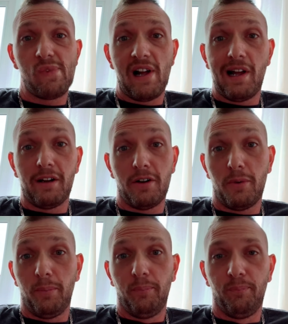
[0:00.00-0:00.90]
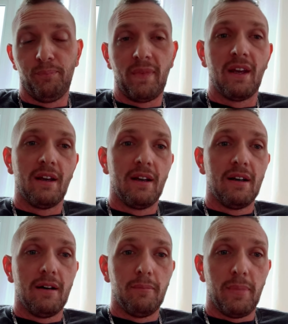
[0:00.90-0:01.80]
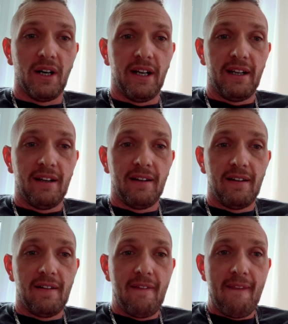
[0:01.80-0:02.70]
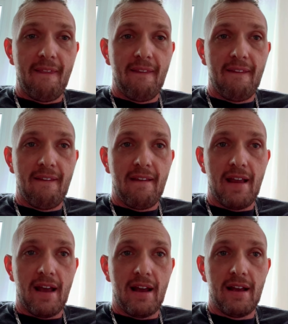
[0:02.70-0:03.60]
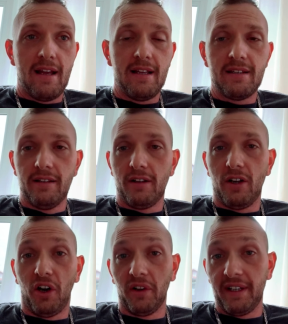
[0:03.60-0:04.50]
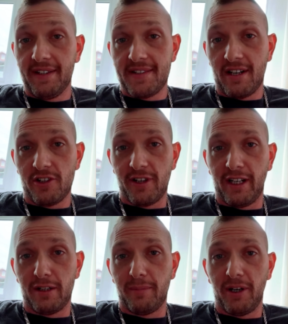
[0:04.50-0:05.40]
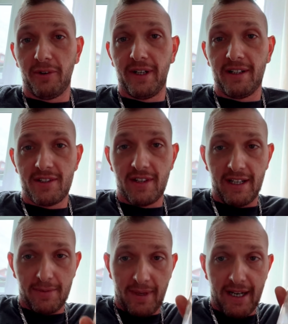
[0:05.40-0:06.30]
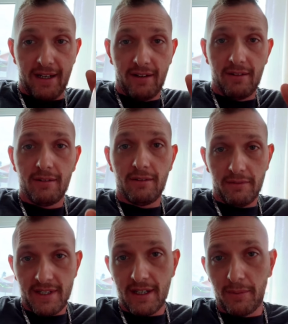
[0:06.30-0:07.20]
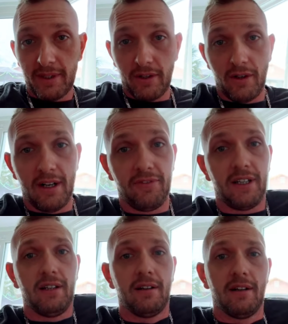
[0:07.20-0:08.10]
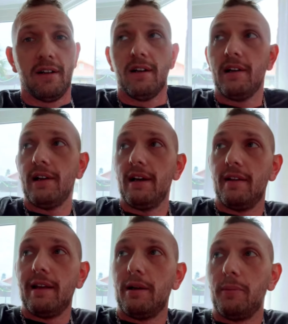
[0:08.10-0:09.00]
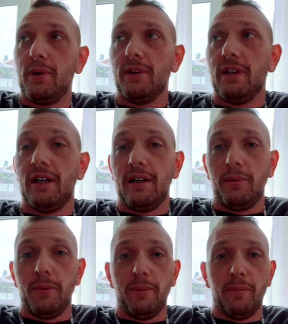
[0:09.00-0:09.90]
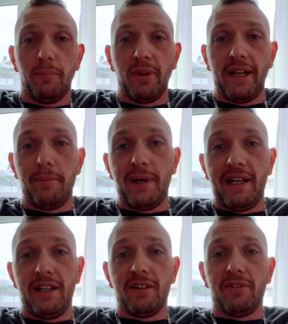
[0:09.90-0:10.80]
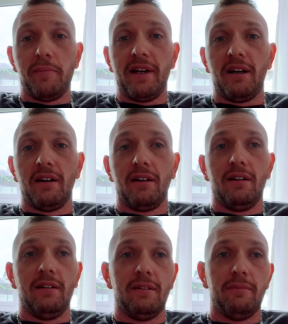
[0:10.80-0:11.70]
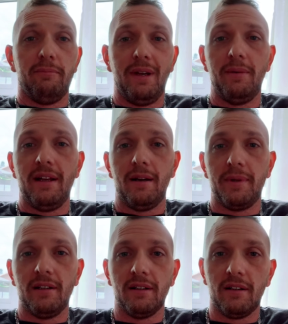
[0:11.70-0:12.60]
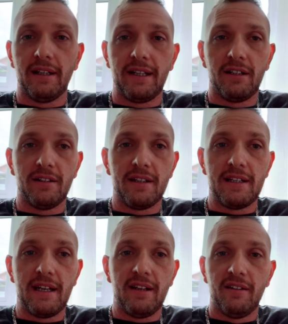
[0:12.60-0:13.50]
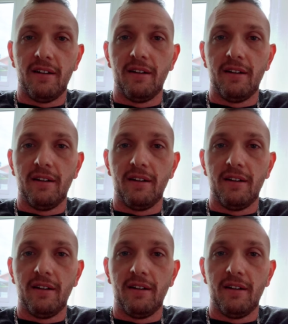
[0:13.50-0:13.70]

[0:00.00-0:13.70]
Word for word: I don't know. But yeah, it's a little early to start drinking a margarita. So that's why we start with the coffee. And then we'll play it by ear from there. Maybe that'll be a little later in the day.